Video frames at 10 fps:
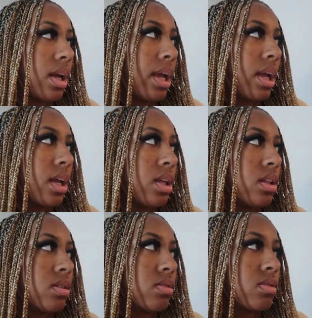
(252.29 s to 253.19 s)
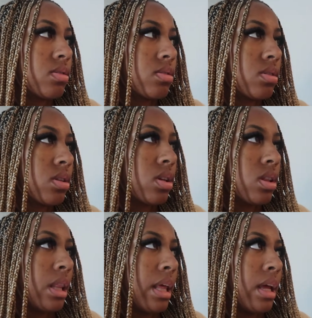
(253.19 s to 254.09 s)
And
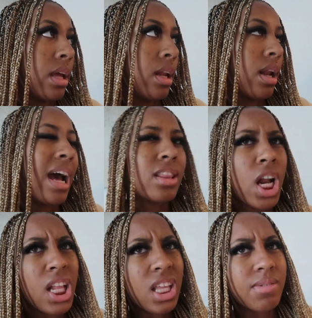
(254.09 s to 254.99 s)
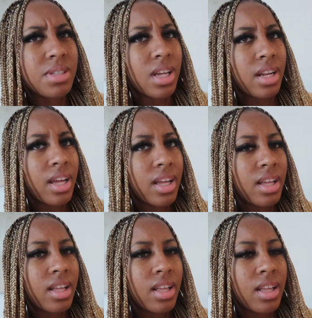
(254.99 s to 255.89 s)
then I thought I'd leave
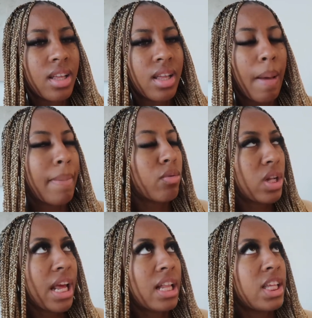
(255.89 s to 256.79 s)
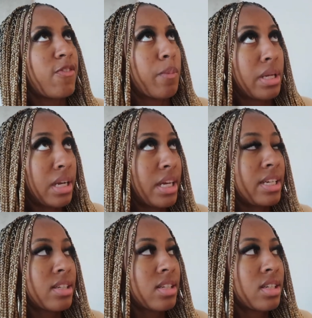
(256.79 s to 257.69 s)
Sunday, but really I leave
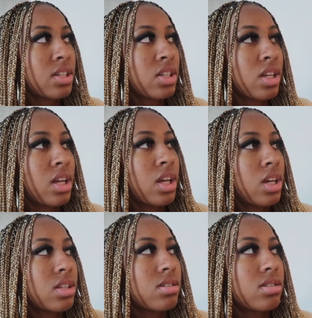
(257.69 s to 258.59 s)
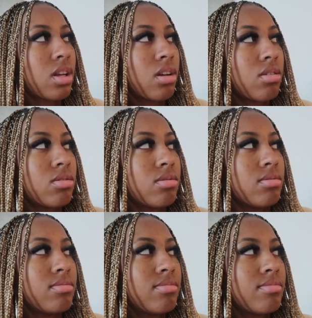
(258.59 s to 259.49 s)
Monday. So,